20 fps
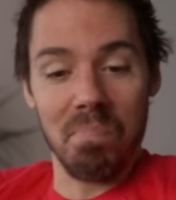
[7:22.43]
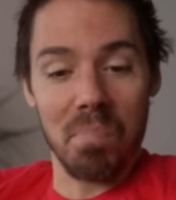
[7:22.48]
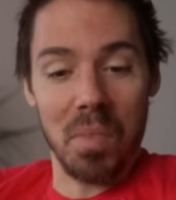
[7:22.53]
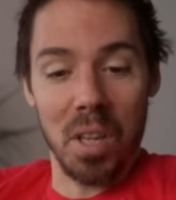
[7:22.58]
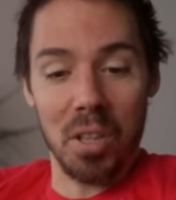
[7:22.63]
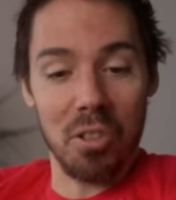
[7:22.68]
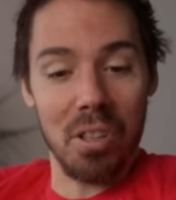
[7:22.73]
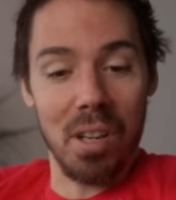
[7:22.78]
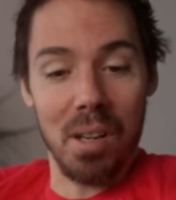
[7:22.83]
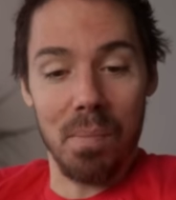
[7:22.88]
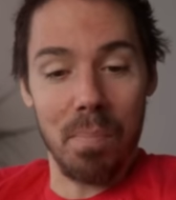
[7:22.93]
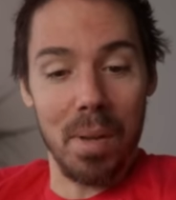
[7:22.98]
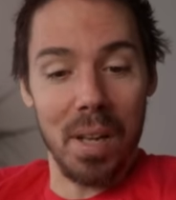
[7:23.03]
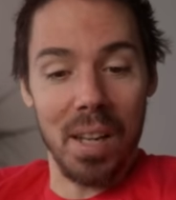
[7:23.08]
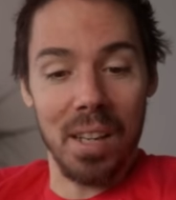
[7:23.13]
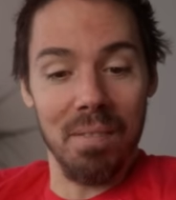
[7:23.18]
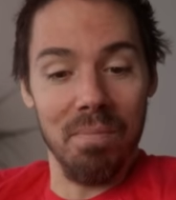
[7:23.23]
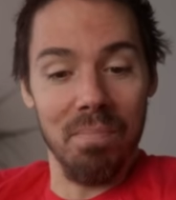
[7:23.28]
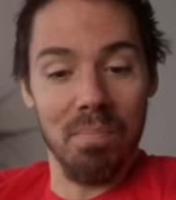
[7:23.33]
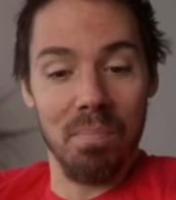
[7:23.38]
That's not
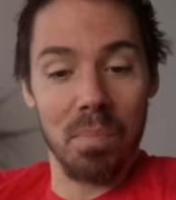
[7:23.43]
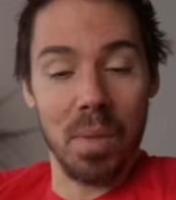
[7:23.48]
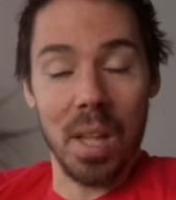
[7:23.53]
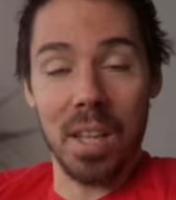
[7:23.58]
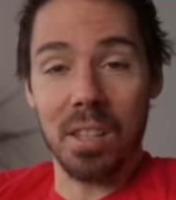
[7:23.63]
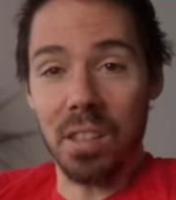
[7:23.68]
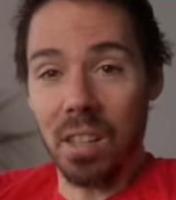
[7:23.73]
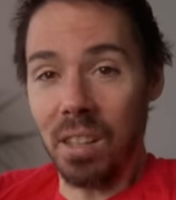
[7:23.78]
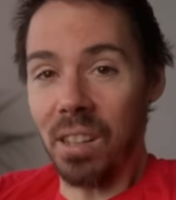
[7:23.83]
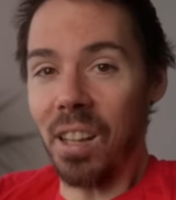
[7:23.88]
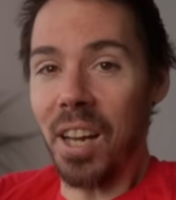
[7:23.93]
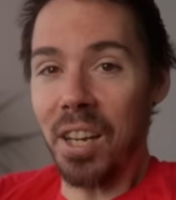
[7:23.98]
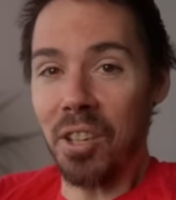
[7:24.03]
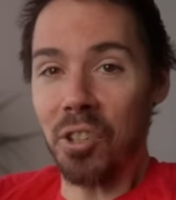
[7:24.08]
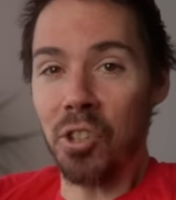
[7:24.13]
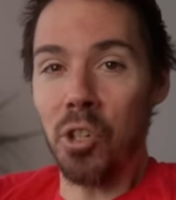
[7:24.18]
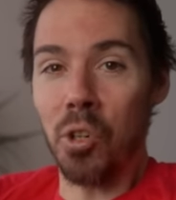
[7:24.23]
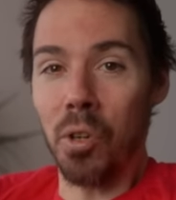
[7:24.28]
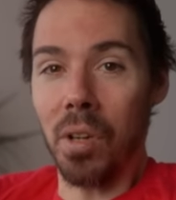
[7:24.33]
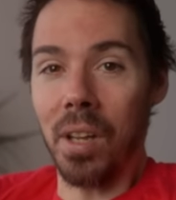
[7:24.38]
bad. That's the
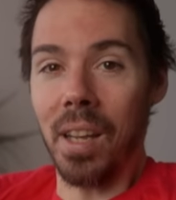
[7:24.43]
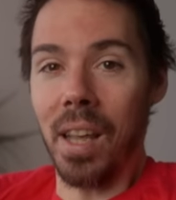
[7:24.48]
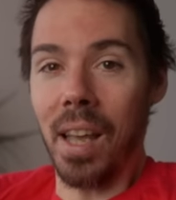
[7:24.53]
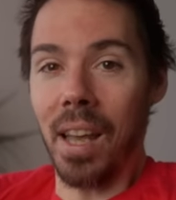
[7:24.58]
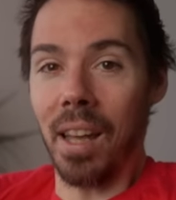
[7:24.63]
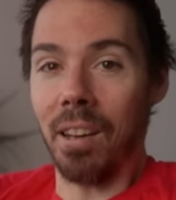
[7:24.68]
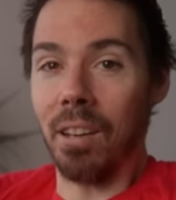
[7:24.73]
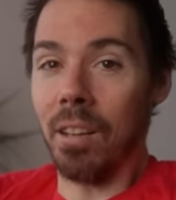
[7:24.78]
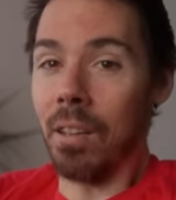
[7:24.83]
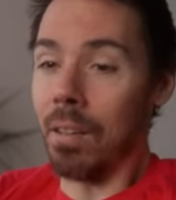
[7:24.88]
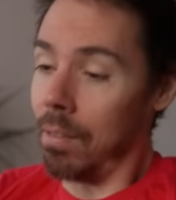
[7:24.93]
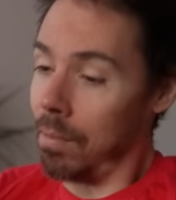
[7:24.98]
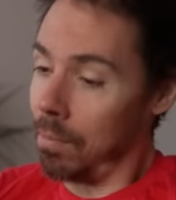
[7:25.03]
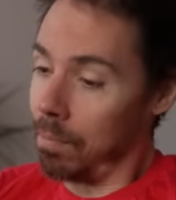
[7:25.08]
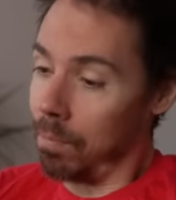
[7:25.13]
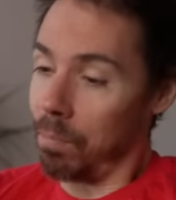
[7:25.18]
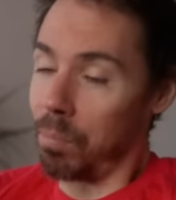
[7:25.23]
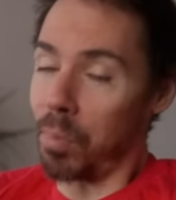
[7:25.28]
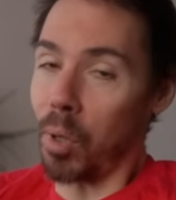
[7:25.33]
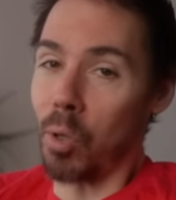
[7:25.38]
lightest you can
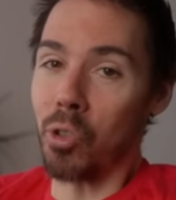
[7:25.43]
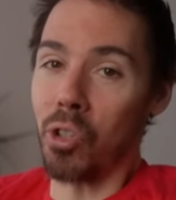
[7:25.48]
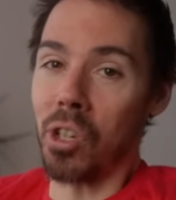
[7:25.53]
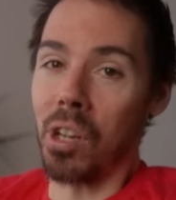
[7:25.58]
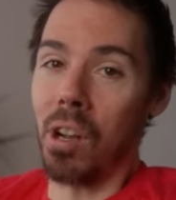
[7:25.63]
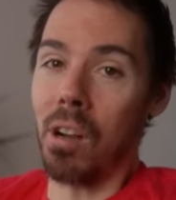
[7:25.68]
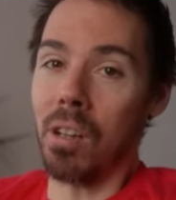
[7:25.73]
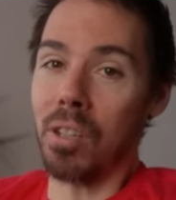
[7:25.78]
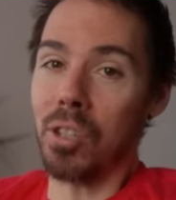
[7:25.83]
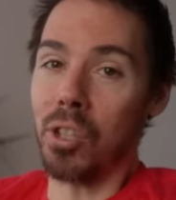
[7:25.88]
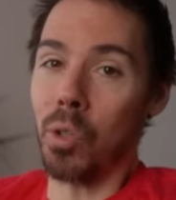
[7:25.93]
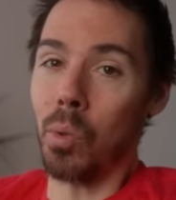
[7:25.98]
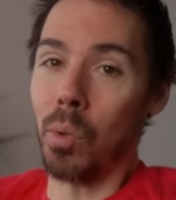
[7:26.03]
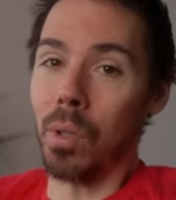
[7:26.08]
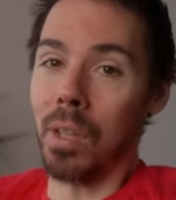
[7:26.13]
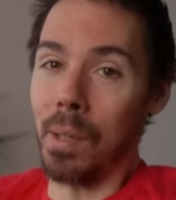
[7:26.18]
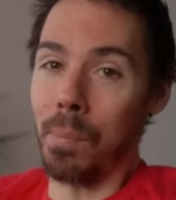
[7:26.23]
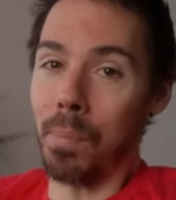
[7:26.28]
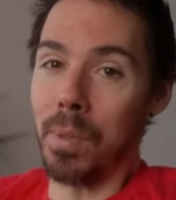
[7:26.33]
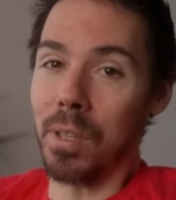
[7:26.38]
get. Pros and cons to
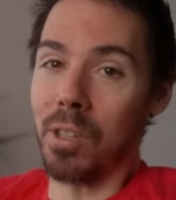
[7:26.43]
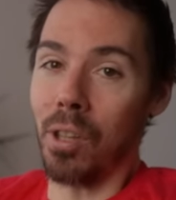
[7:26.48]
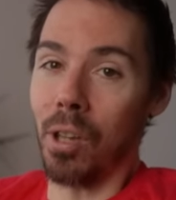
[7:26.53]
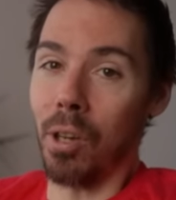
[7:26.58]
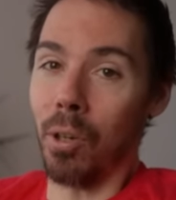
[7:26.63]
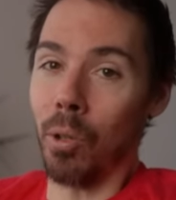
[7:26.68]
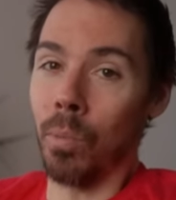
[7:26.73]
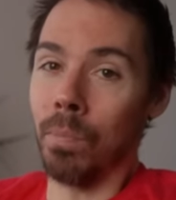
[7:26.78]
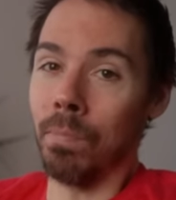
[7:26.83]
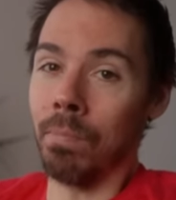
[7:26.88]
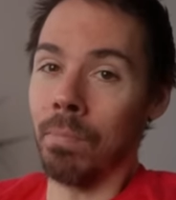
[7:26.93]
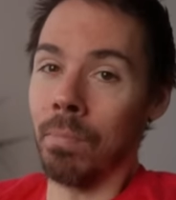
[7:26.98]
Olympus though.